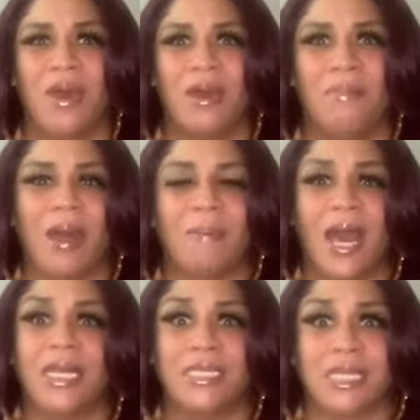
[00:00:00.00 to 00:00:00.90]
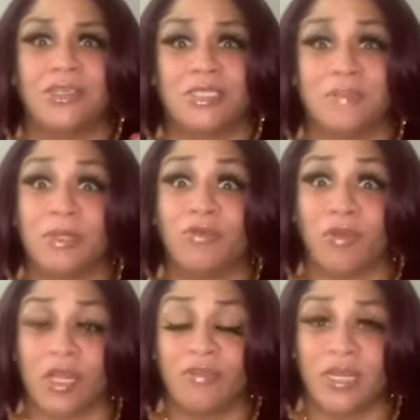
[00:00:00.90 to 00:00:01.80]
my body, because I used to be
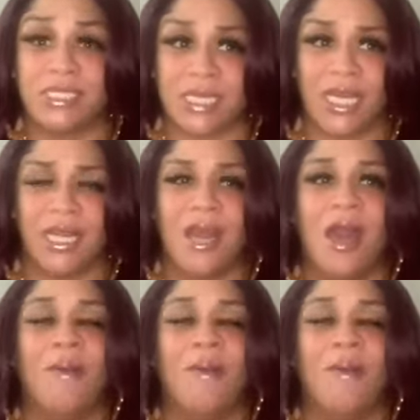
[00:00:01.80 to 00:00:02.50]
really, really skinny.